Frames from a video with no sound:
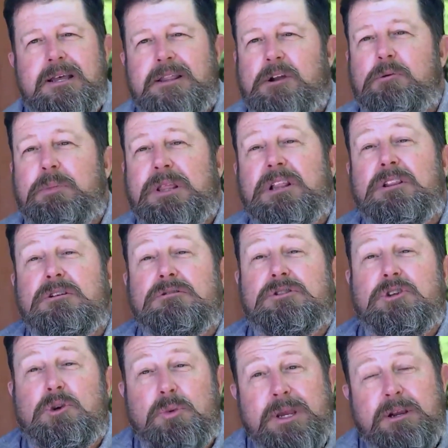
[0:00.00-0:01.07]
there would be the little
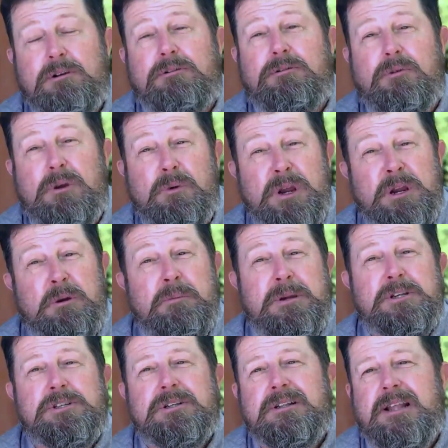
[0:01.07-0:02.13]
two-week or three-week
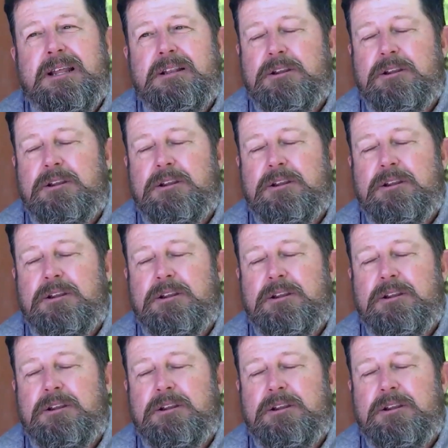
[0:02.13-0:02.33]
mission that